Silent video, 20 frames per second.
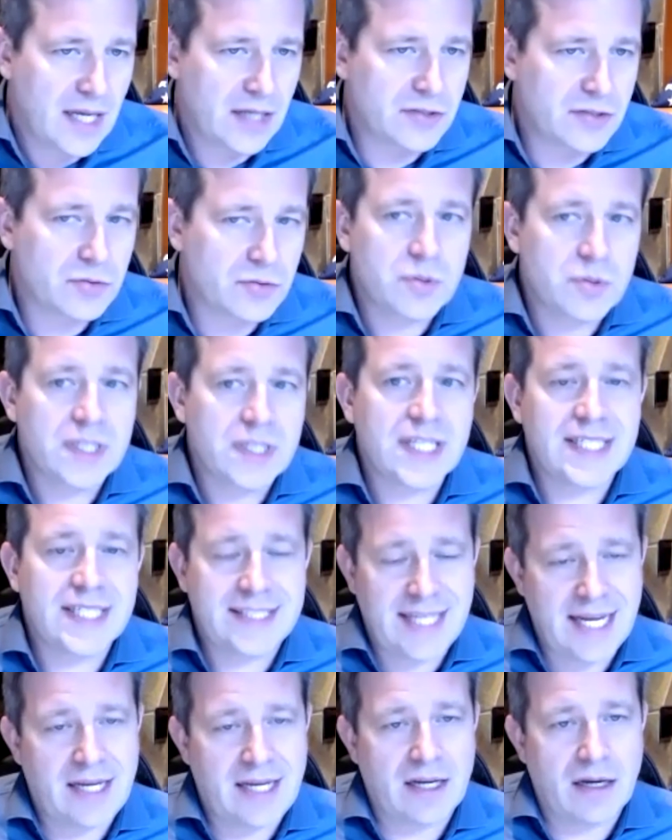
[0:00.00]
has really
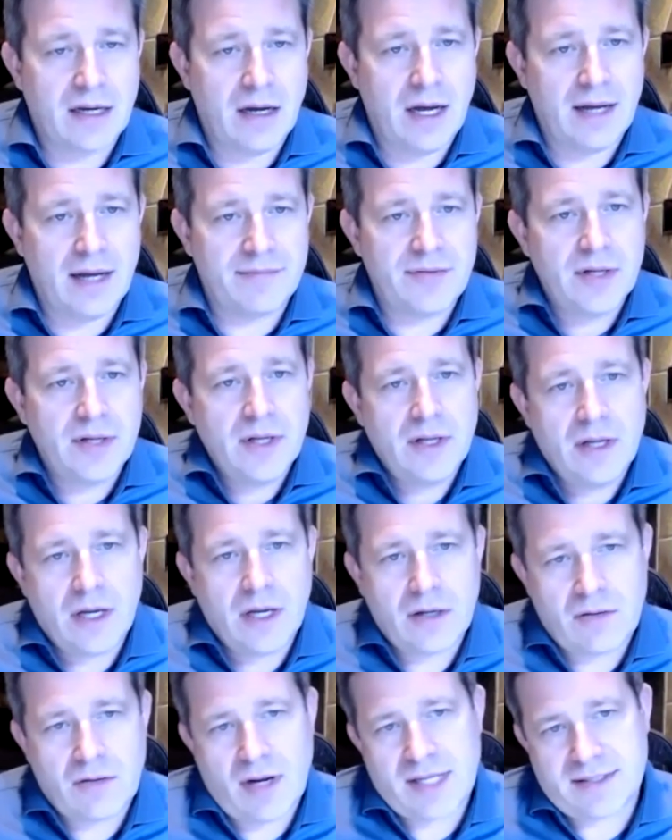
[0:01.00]
taken off
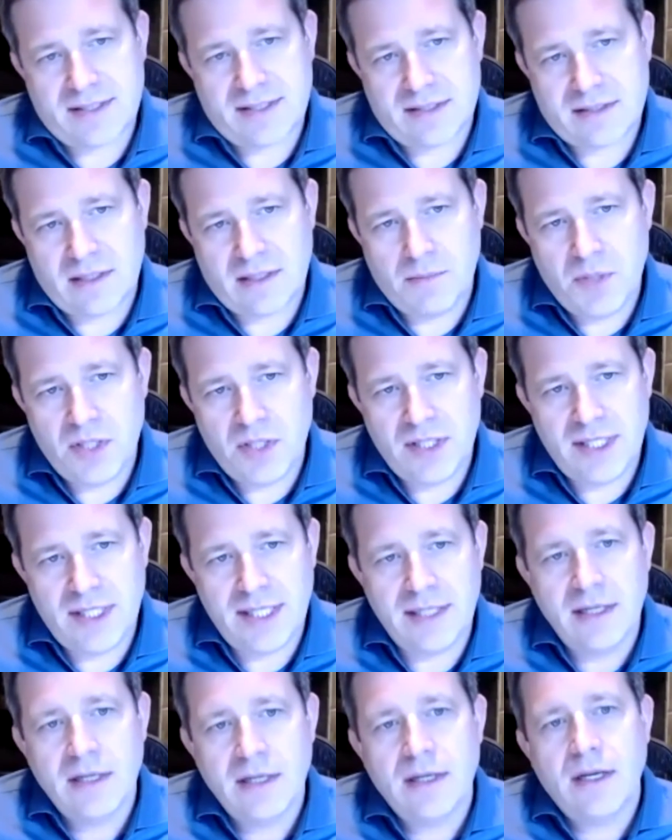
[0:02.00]
across this
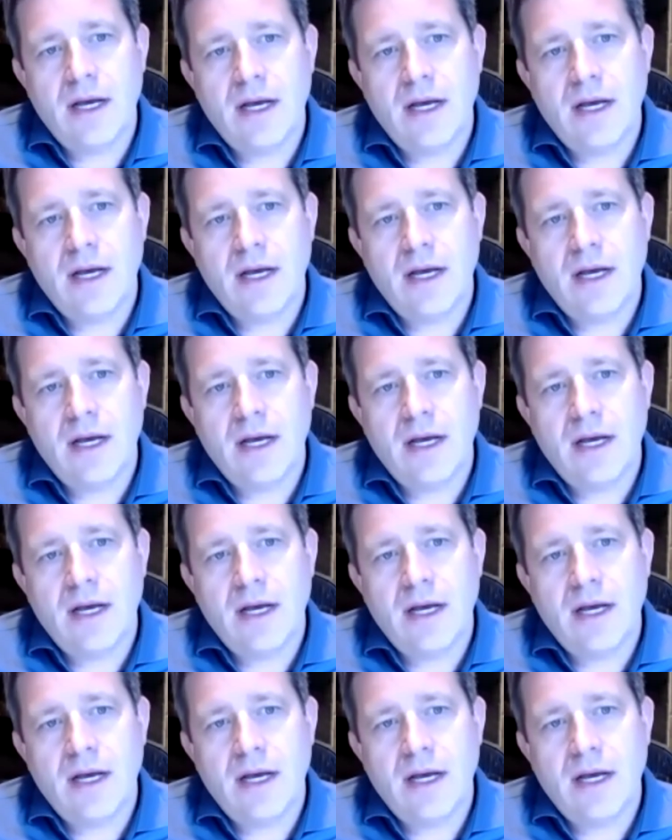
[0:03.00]
community.